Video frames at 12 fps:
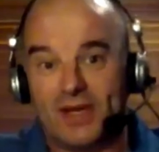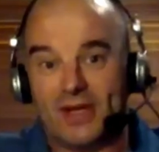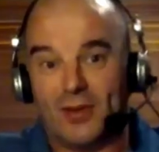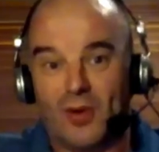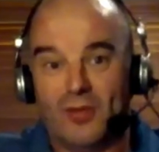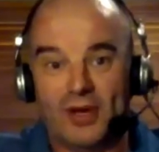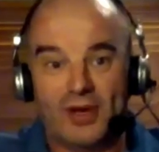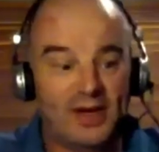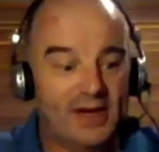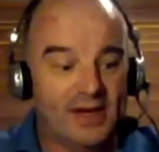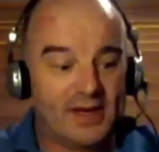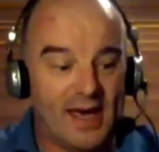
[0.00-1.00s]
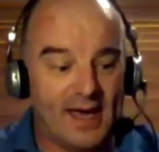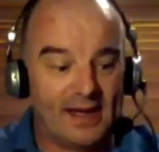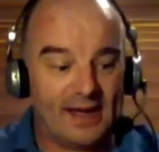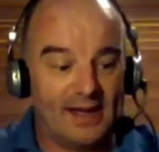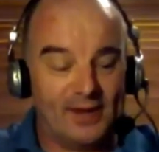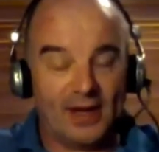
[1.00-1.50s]
to being the woman
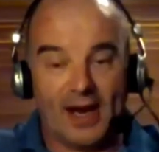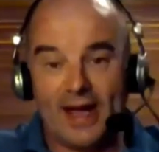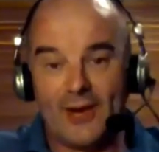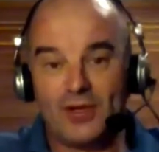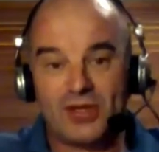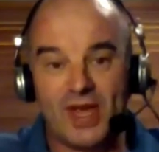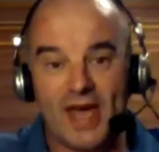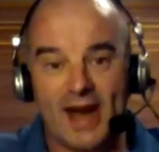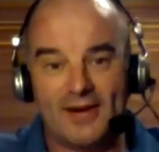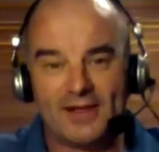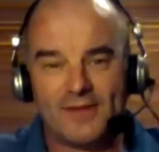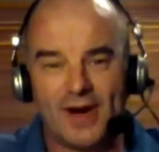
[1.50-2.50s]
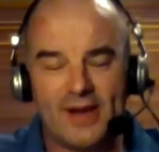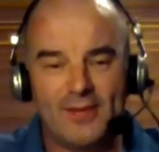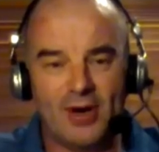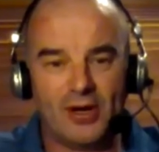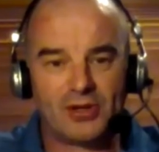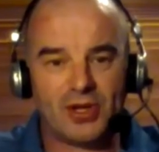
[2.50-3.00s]
Caitlyn, the language there is
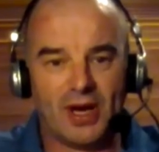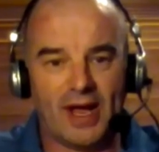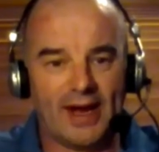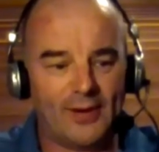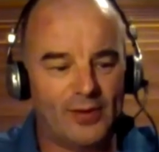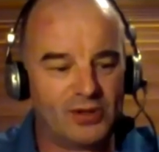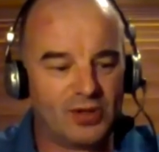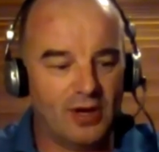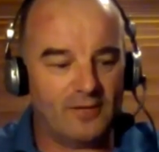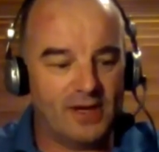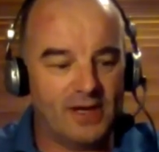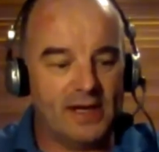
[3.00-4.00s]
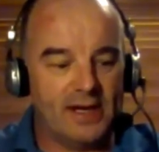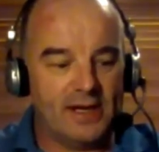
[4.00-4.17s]
very much the language of,